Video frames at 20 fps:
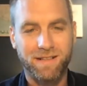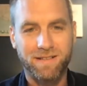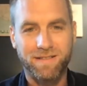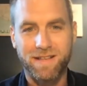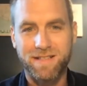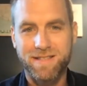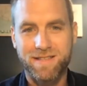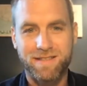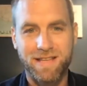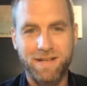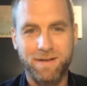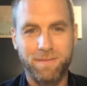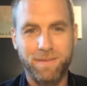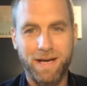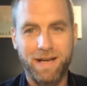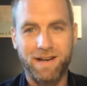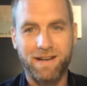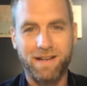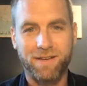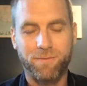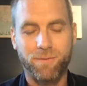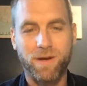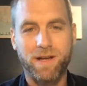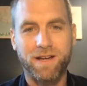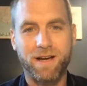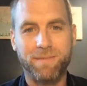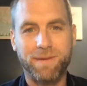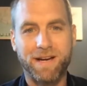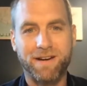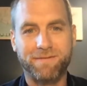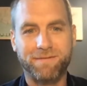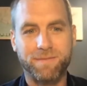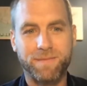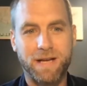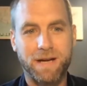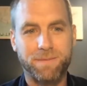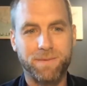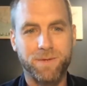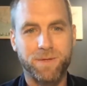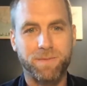Like, let's think about it. If we come at it
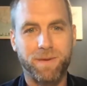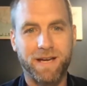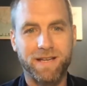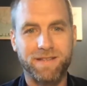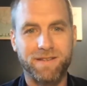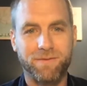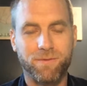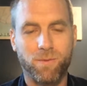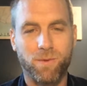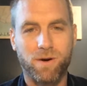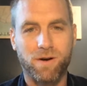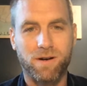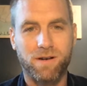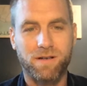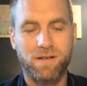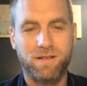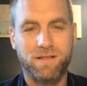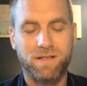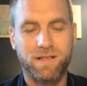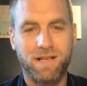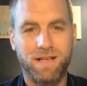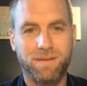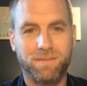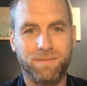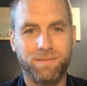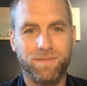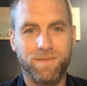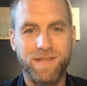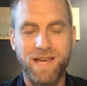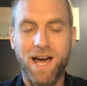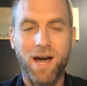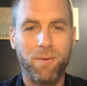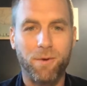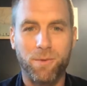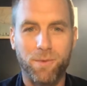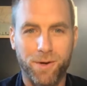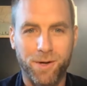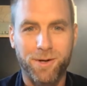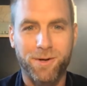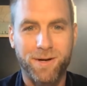from that perspective, we
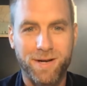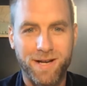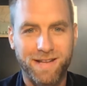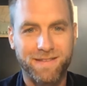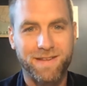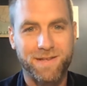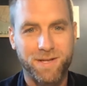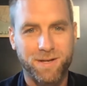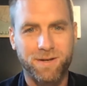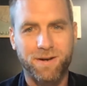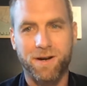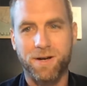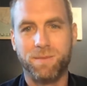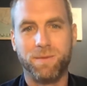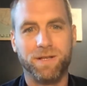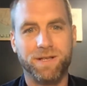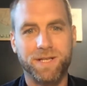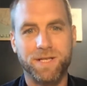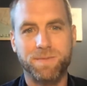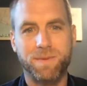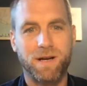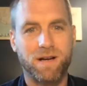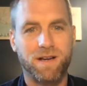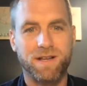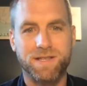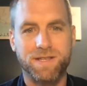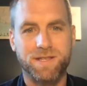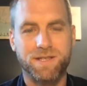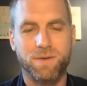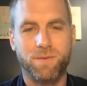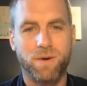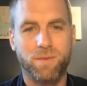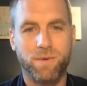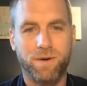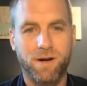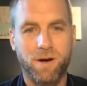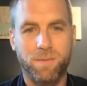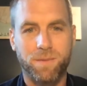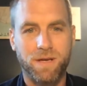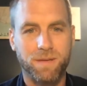want to create these incredible experiences, and we
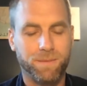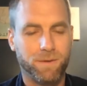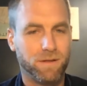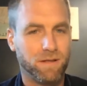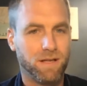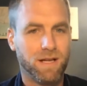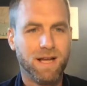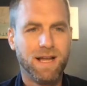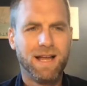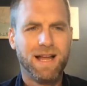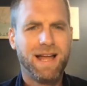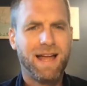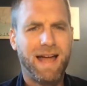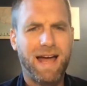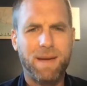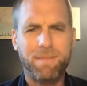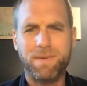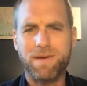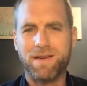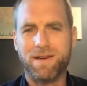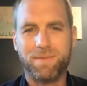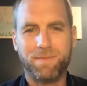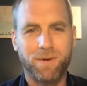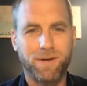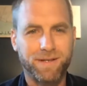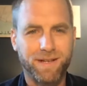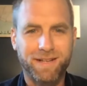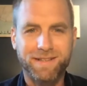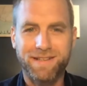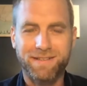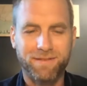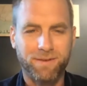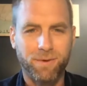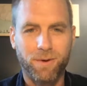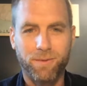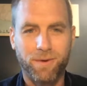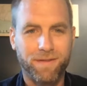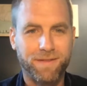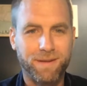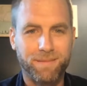want our people happy and productive, and
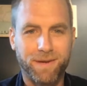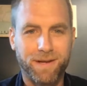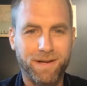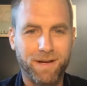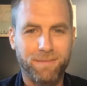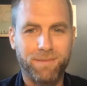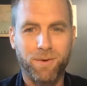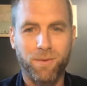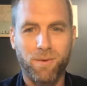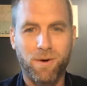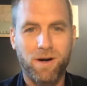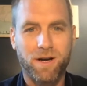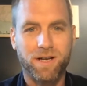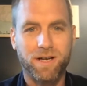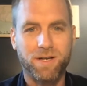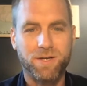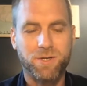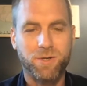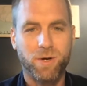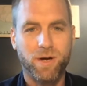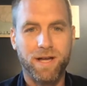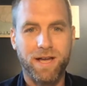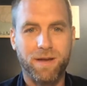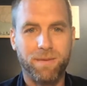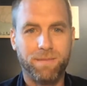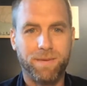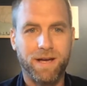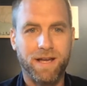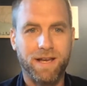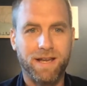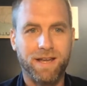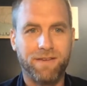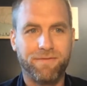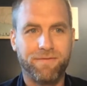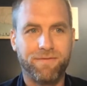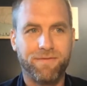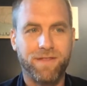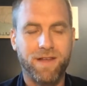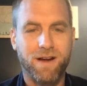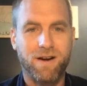we want them to come to work and enjoy it. But
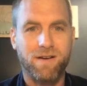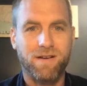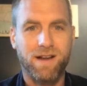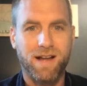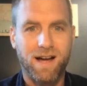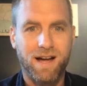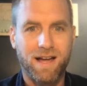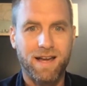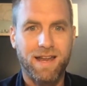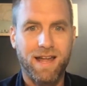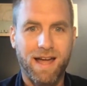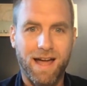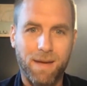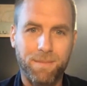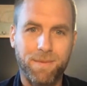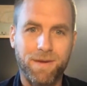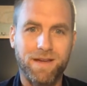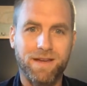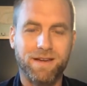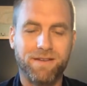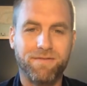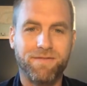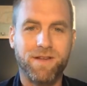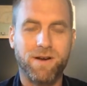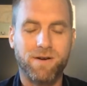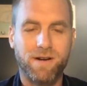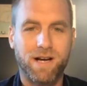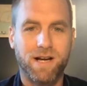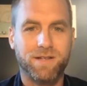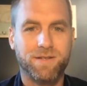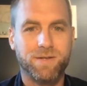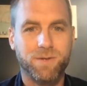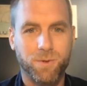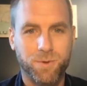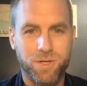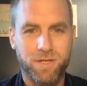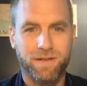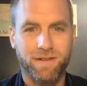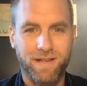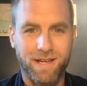if they're not happy, if they're not
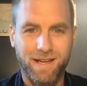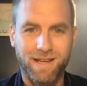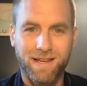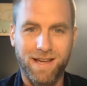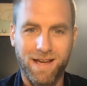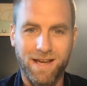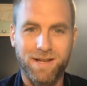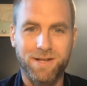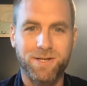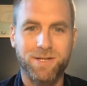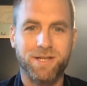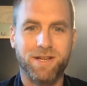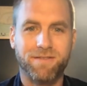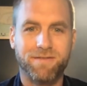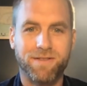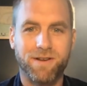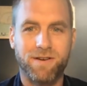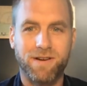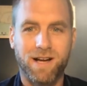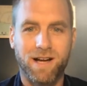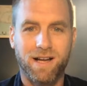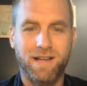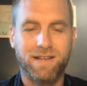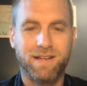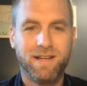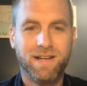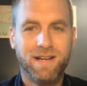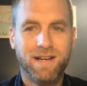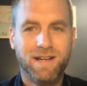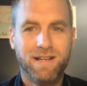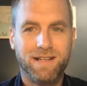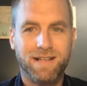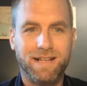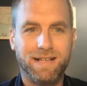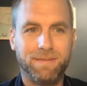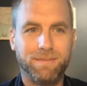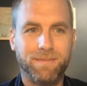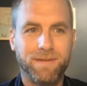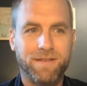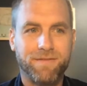socially engaged, if they're not
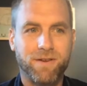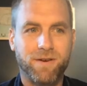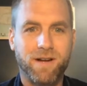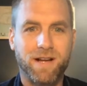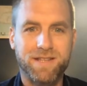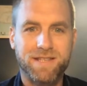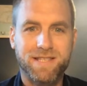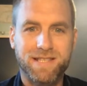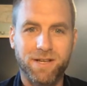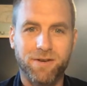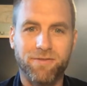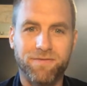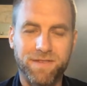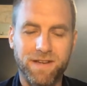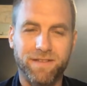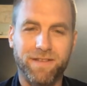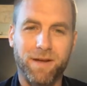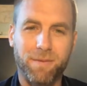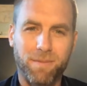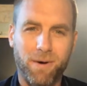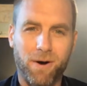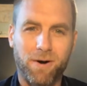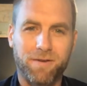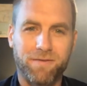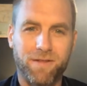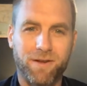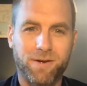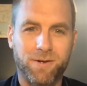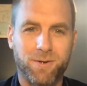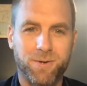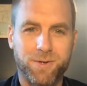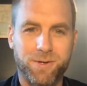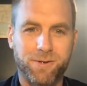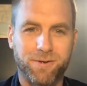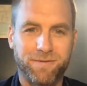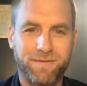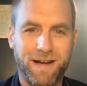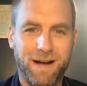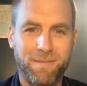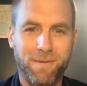still feeling part of the
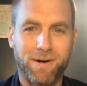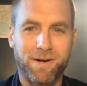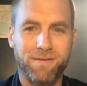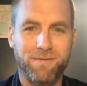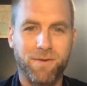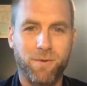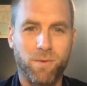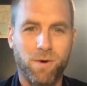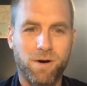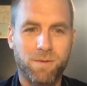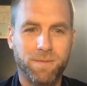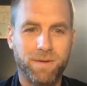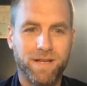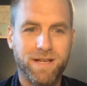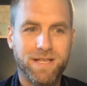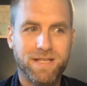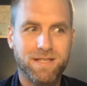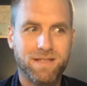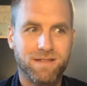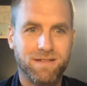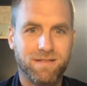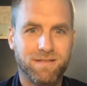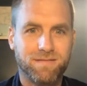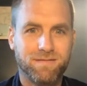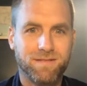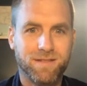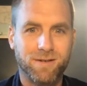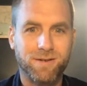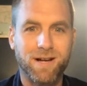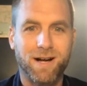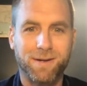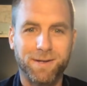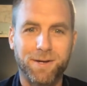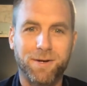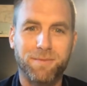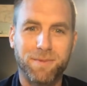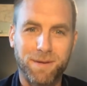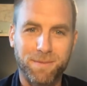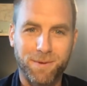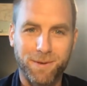cultural fabric of the workplace, they're not
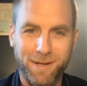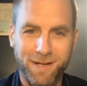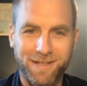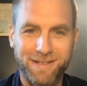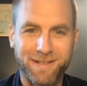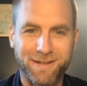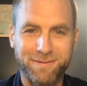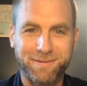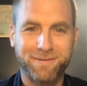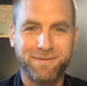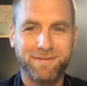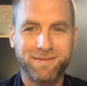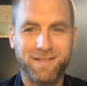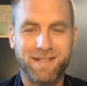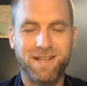going to be productive.